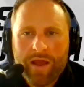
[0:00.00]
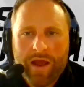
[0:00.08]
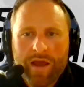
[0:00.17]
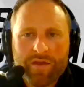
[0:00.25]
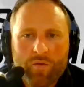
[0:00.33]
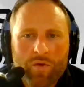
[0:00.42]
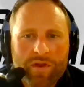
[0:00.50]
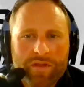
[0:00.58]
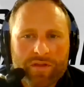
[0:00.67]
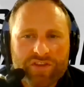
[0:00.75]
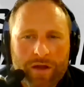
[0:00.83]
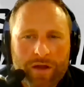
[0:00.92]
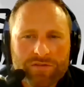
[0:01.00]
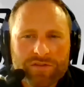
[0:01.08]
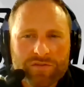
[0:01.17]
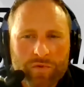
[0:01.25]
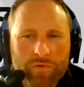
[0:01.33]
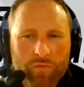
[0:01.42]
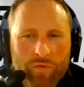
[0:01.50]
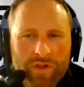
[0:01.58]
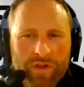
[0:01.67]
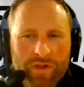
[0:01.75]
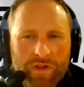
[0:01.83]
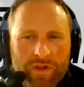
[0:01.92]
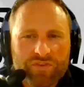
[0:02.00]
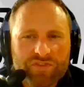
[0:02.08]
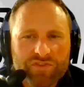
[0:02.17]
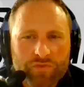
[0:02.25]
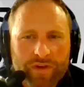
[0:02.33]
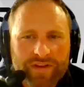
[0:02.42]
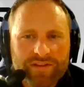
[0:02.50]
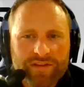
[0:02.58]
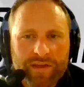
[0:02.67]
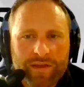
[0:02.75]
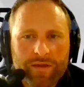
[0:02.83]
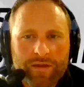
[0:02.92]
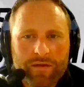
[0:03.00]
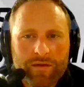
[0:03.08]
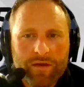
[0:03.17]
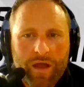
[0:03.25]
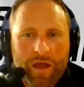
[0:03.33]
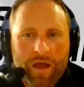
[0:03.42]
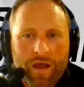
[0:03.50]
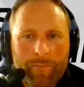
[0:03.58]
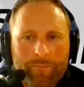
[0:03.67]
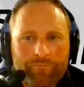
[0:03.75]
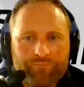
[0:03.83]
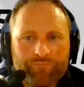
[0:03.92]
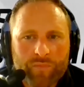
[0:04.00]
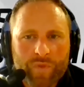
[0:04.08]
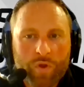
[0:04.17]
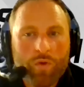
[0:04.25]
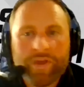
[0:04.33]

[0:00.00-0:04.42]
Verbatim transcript: i think one of the challenges with really restricting um, who